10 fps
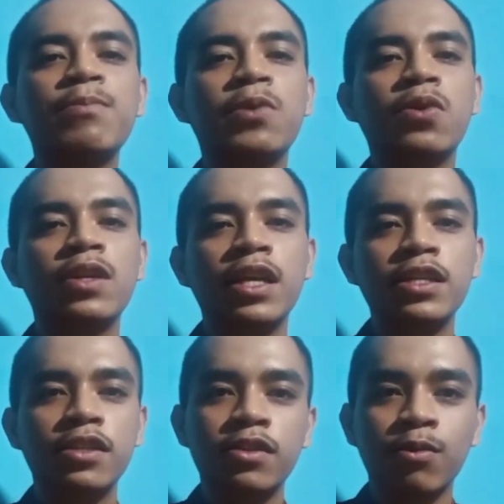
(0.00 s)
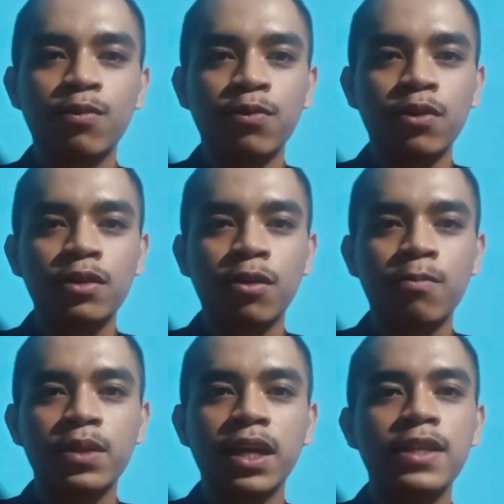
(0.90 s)
they progress to
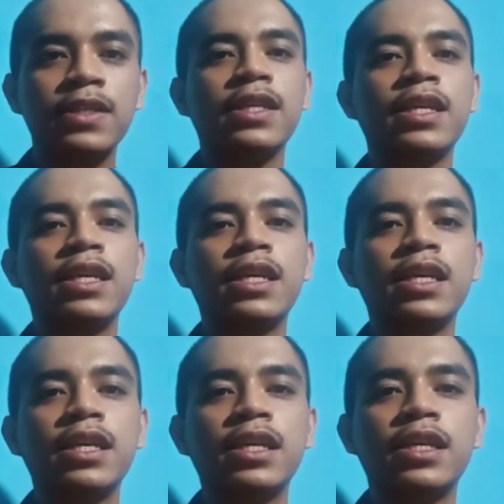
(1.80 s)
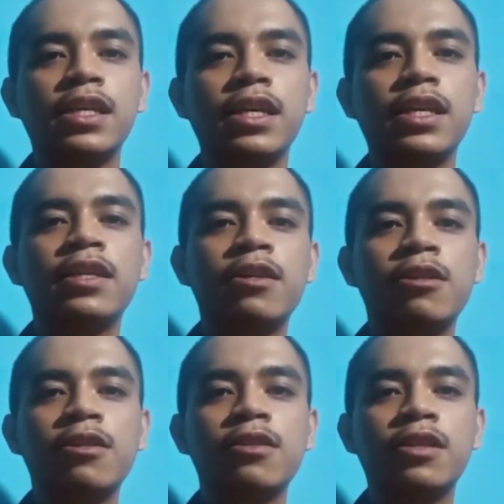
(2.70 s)
full competence
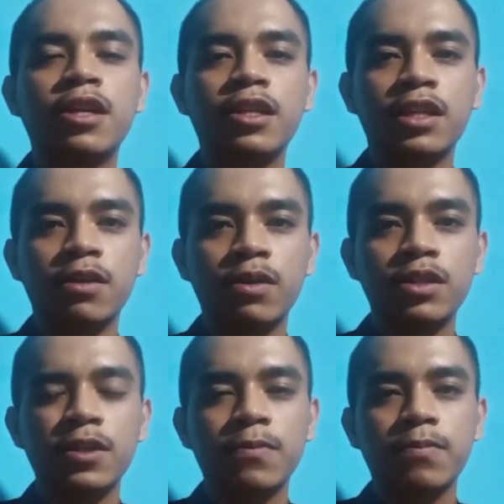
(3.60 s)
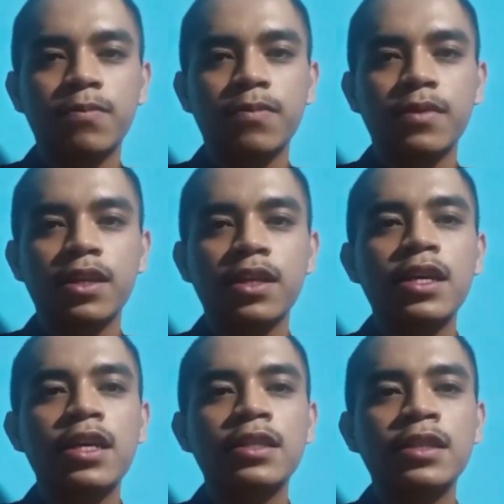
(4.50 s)
in the target language.
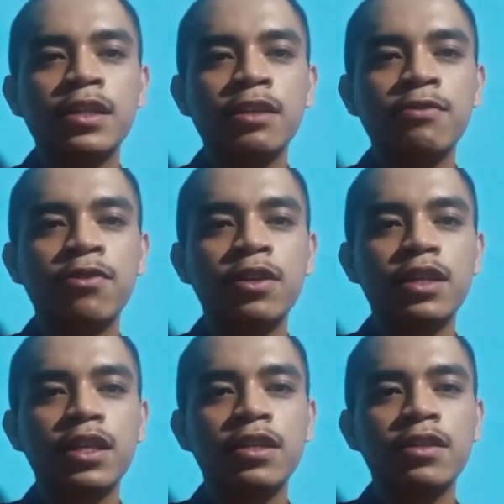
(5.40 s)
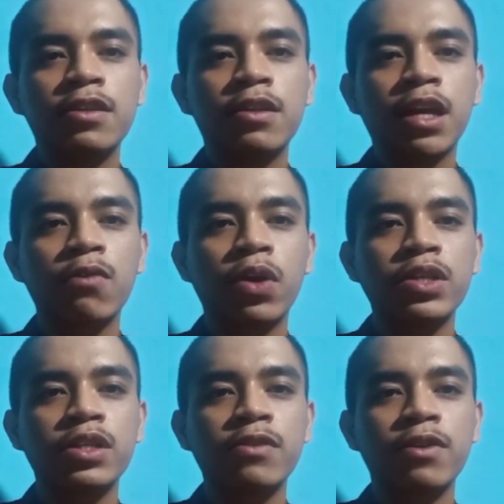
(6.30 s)
Successful
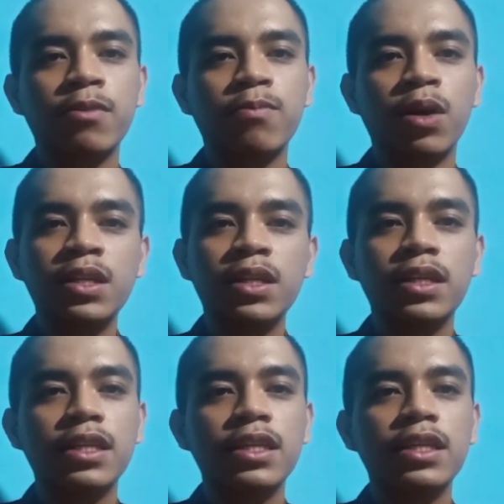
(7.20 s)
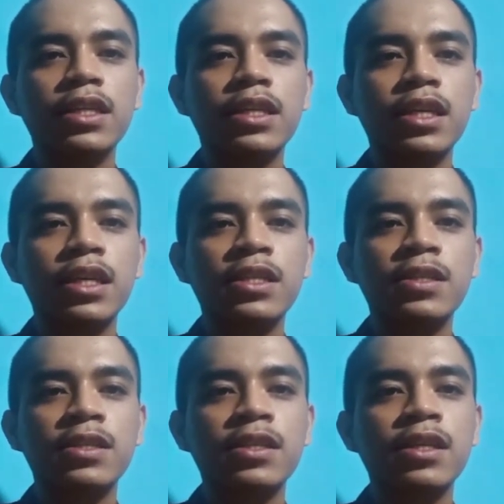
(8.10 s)
interlanguage development
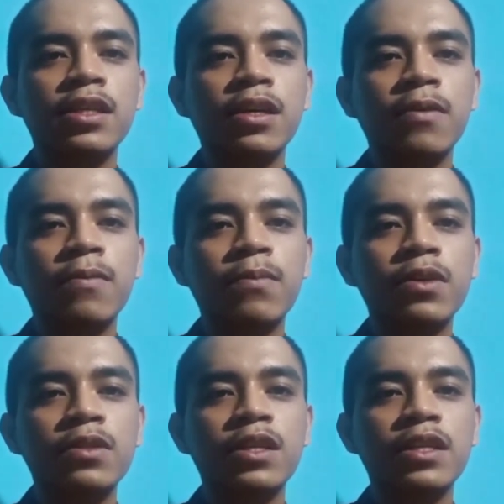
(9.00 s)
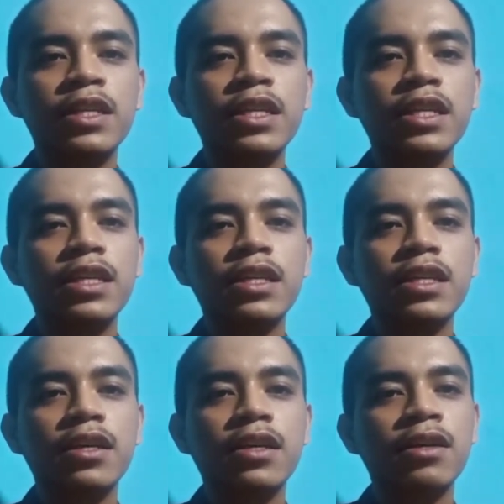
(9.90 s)
is
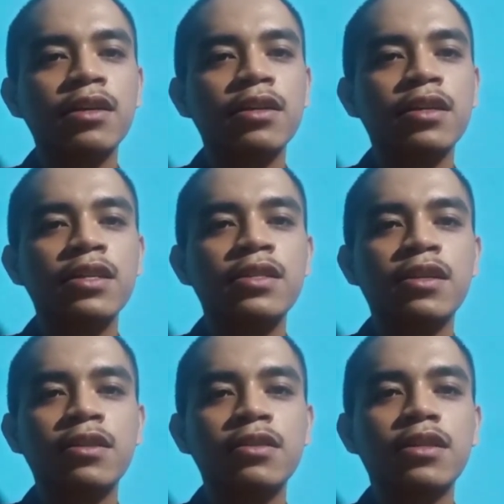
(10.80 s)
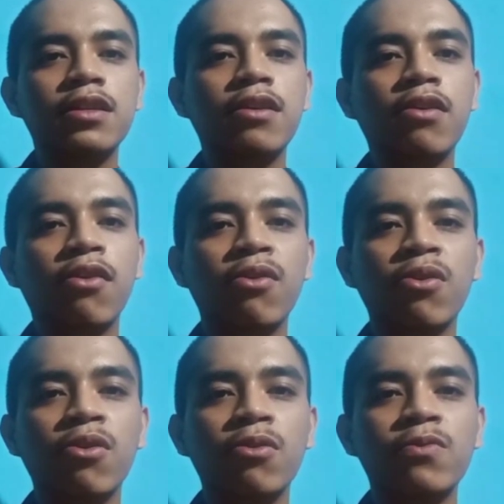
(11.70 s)
partially a result
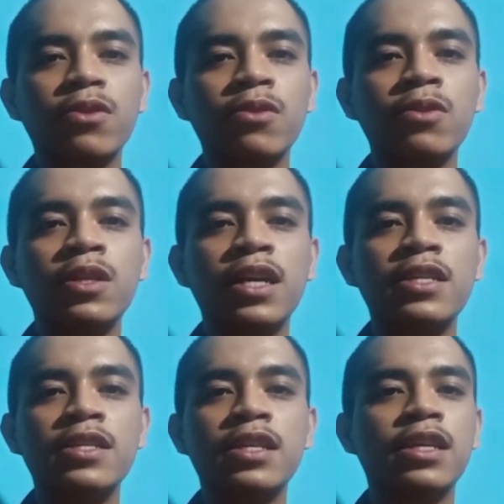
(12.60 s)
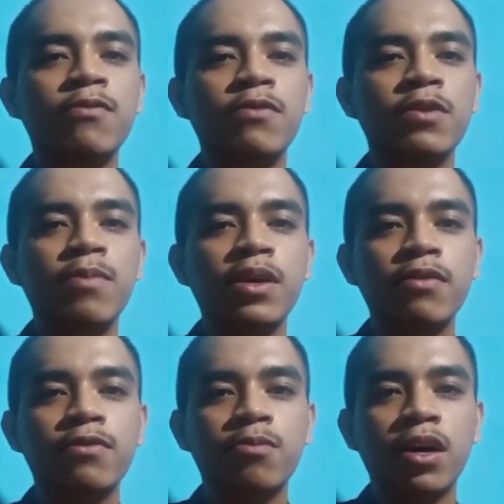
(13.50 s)
of
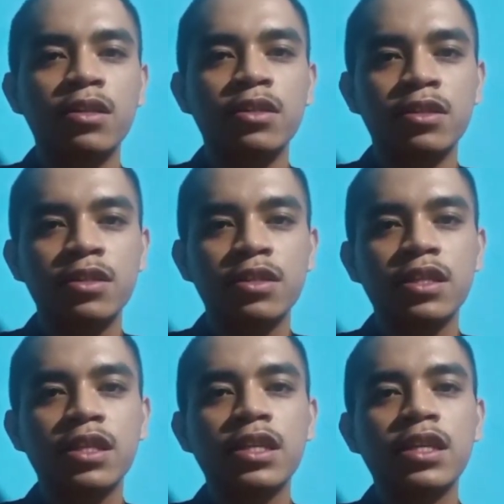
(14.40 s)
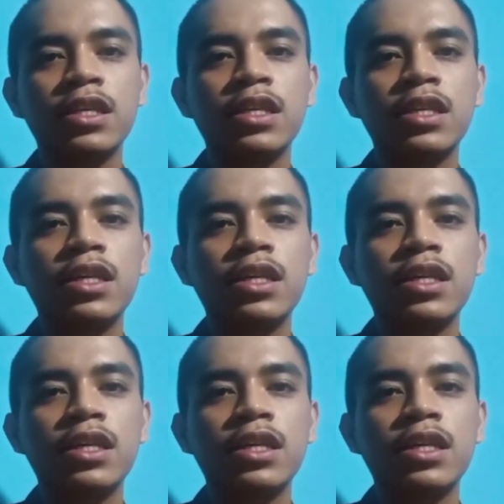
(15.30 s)
utilizing feedback from others.